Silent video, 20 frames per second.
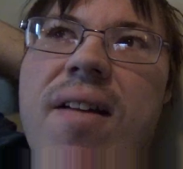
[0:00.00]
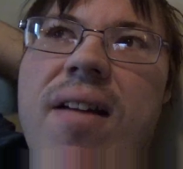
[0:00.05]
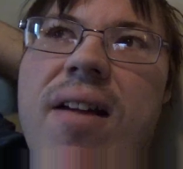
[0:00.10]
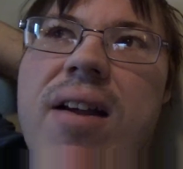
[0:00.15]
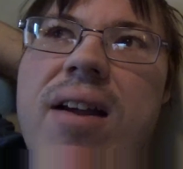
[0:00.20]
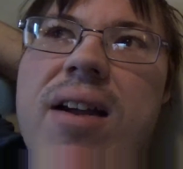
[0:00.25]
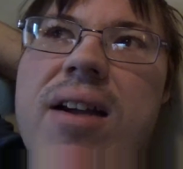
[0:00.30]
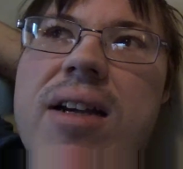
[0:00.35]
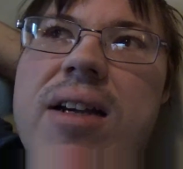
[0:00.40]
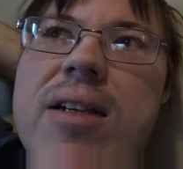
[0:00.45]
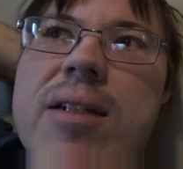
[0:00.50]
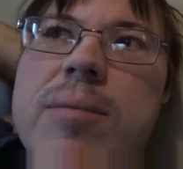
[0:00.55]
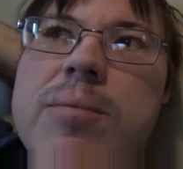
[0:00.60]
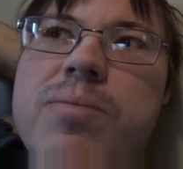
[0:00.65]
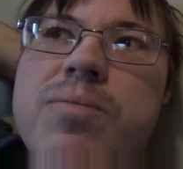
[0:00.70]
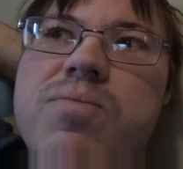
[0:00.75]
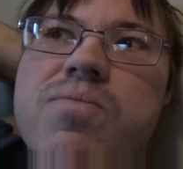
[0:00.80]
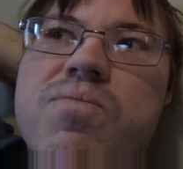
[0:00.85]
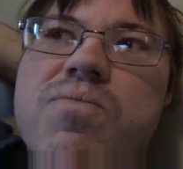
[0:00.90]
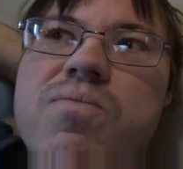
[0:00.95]

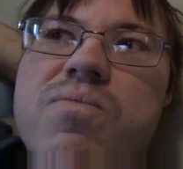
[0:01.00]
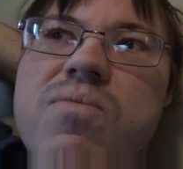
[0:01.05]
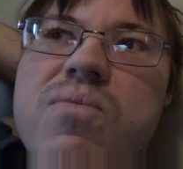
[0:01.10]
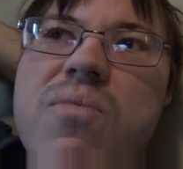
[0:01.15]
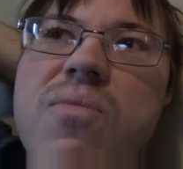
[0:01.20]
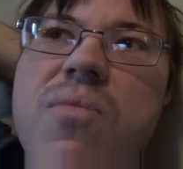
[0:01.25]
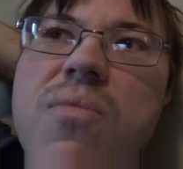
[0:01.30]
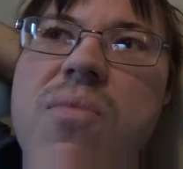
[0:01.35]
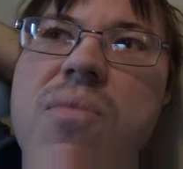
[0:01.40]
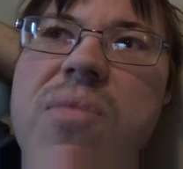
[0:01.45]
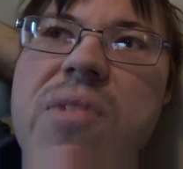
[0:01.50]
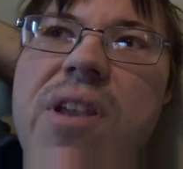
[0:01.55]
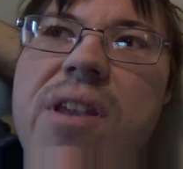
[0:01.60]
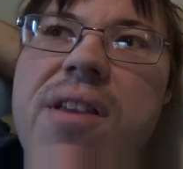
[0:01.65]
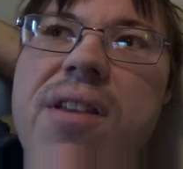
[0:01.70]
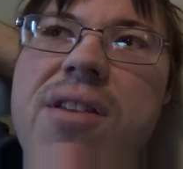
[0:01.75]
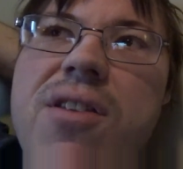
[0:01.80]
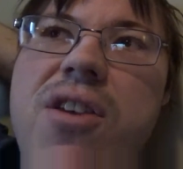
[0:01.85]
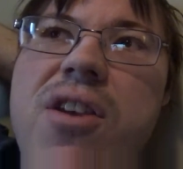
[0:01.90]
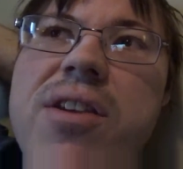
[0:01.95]
um,
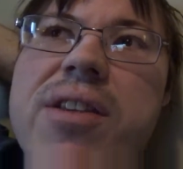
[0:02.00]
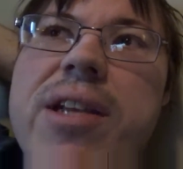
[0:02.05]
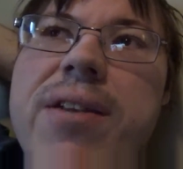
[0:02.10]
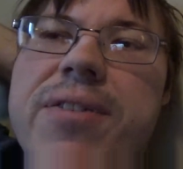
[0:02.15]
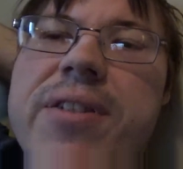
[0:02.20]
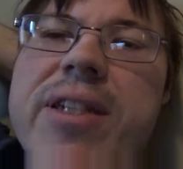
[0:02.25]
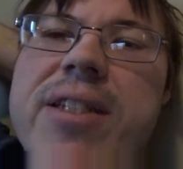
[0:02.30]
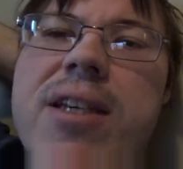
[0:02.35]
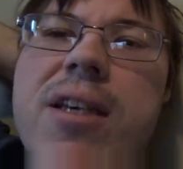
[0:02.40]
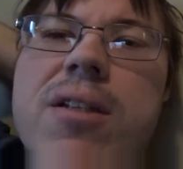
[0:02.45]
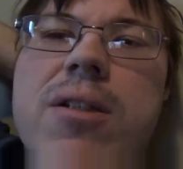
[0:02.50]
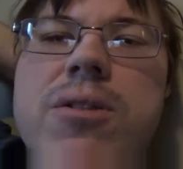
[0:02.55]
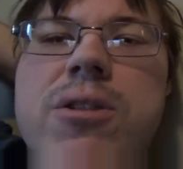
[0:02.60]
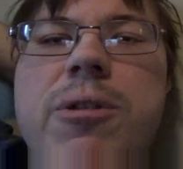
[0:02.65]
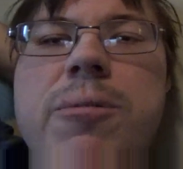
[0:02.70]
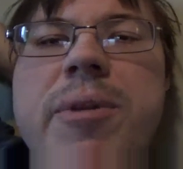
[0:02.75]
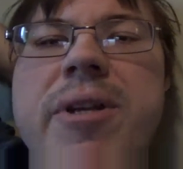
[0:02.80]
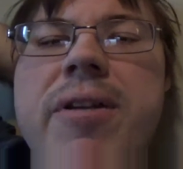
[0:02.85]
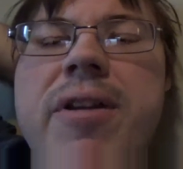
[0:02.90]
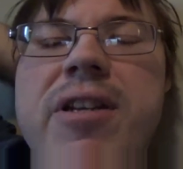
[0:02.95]
you could definitely tell there's
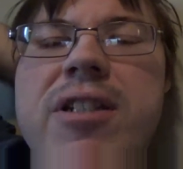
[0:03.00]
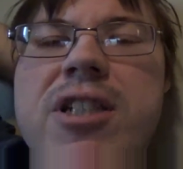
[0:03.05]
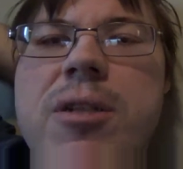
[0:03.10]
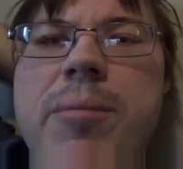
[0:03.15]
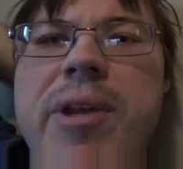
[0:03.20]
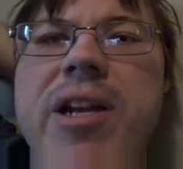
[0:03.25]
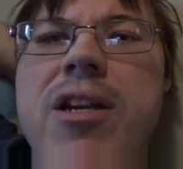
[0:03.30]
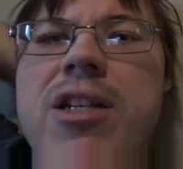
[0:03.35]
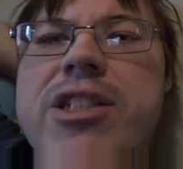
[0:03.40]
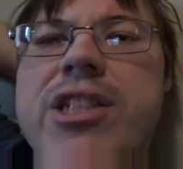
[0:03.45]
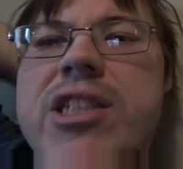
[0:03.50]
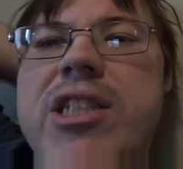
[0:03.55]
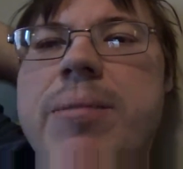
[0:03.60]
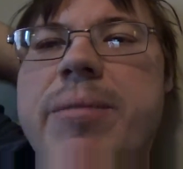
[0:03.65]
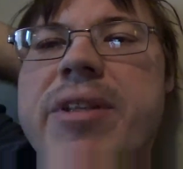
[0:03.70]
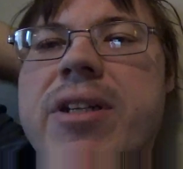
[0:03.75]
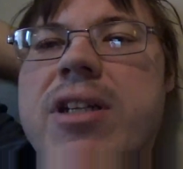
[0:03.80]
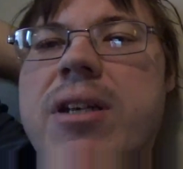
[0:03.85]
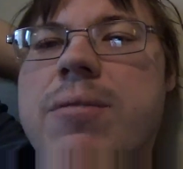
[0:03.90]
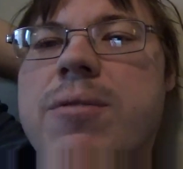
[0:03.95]
some some energy
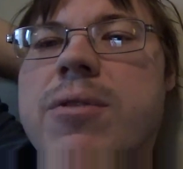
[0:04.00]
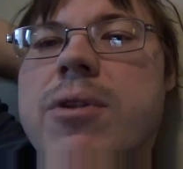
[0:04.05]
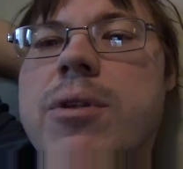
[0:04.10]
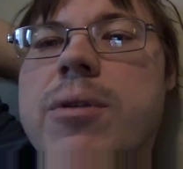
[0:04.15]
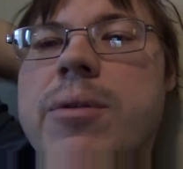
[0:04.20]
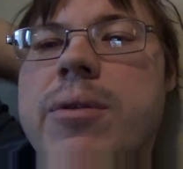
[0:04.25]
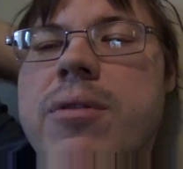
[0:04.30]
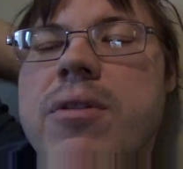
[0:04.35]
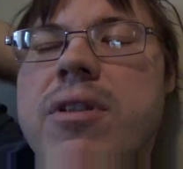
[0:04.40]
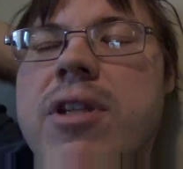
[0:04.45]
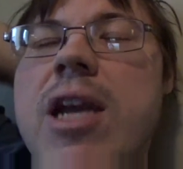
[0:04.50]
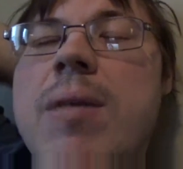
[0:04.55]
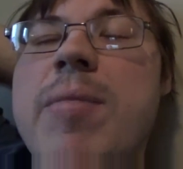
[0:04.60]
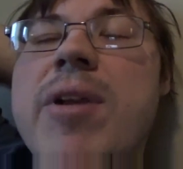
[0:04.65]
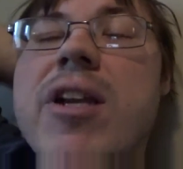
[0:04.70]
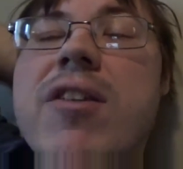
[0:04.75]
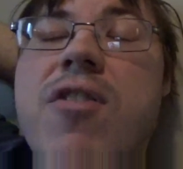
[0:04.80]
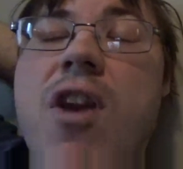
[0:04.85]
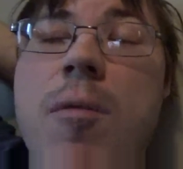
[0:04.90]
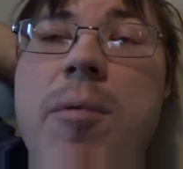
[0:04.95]
coming coming from
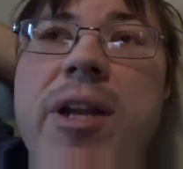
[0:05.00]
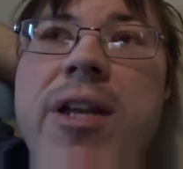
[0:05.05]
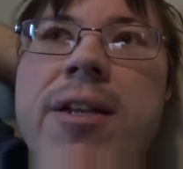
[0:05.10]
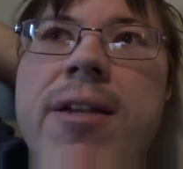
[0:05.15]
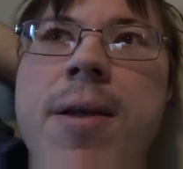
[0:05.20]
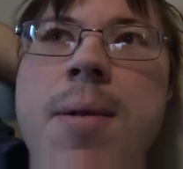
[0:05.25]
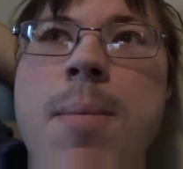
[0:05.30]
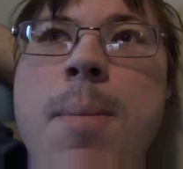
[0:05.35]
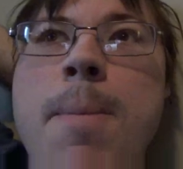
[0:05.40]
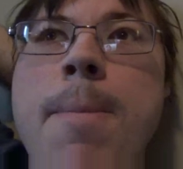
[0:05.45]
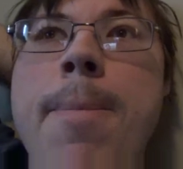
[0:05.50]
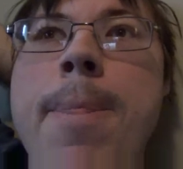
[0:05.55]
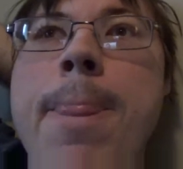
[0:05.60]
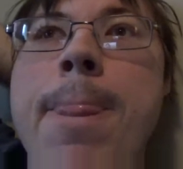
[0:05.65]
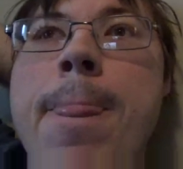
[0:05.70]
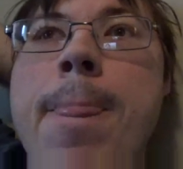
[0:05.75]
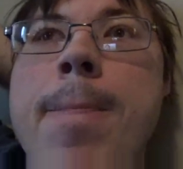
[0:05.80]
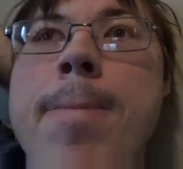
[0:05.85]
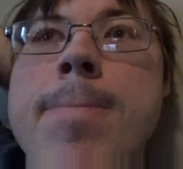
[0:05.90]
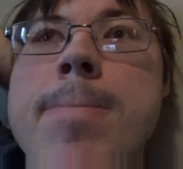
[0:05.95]
coming from it,
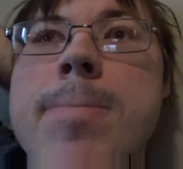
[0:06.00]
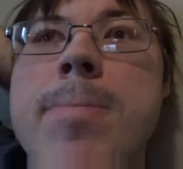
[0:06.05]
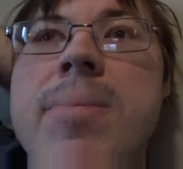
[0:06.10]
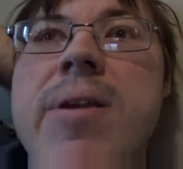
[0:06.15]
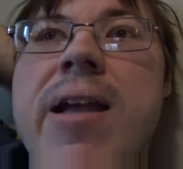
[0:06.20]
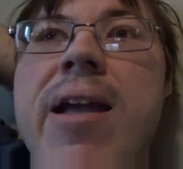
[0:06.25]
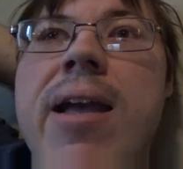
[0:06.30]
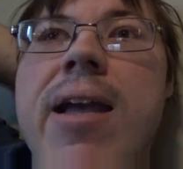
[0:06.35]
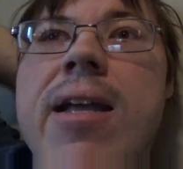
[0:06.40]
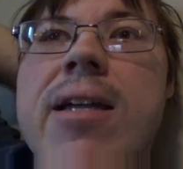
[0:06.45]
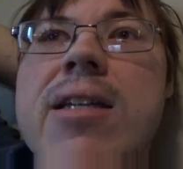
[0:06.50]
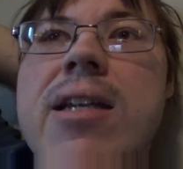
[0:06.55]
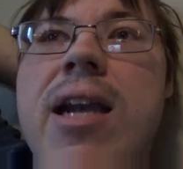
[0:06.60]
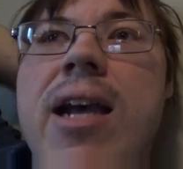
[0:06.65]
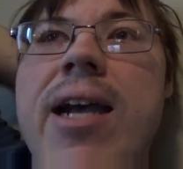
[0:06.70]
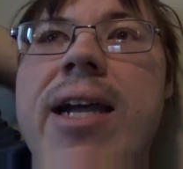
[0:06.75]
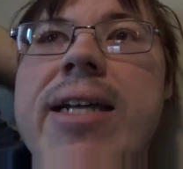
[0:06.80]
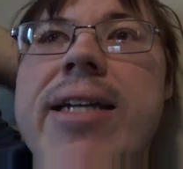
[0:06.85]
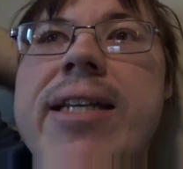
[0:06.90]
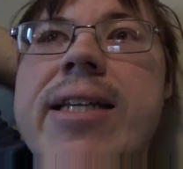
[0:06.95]
and
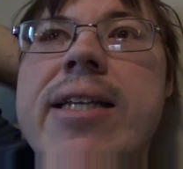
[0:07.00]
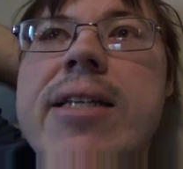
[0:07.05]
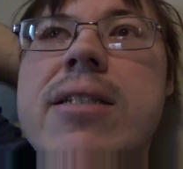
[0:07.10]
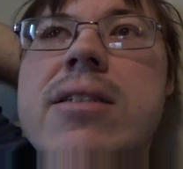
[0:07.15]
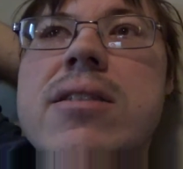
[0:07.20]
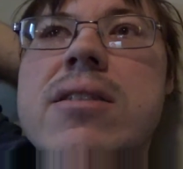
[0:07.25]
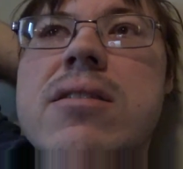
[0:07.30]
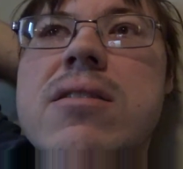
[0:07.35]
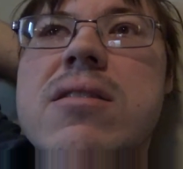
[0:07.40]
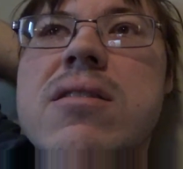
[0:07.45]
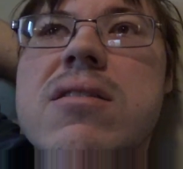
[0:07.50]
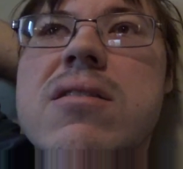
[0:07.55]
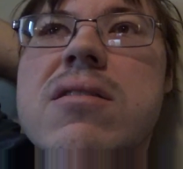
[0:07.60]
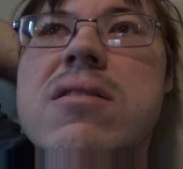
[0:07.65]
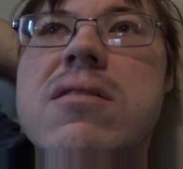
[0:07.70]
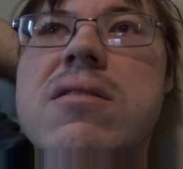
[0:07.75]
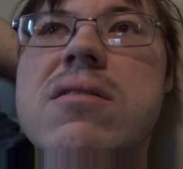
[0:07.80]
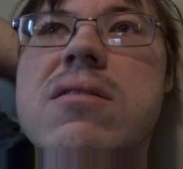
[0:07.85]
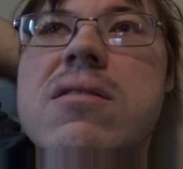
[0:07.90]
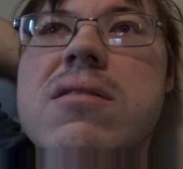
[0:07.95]
I did
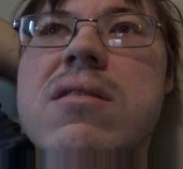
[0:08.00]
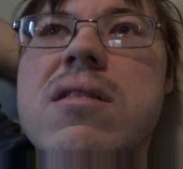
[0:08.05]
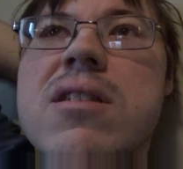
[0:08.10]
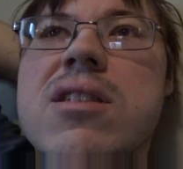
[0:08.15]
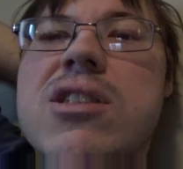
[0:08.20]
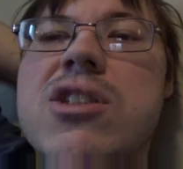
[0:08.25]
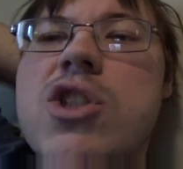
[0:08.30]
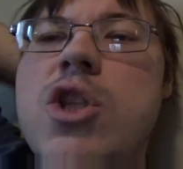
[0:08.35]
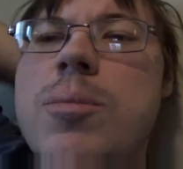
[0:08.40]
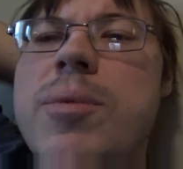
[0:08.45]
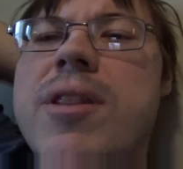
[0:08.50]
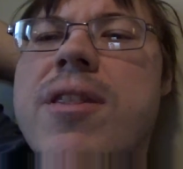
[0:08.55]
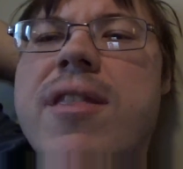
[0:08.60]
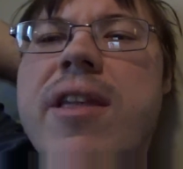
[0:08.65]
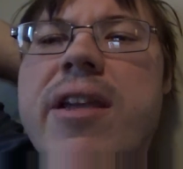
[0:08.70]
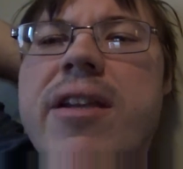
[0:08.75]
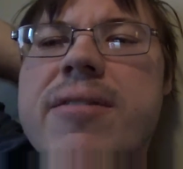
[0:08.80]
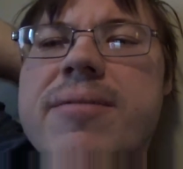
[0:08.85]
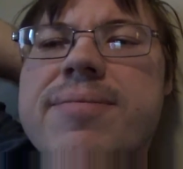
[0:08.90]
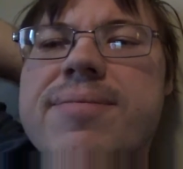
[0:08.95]
a stupid
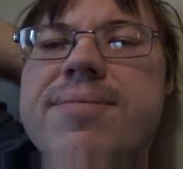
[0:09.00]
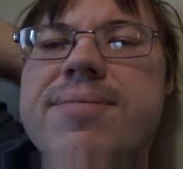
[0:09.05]
thing.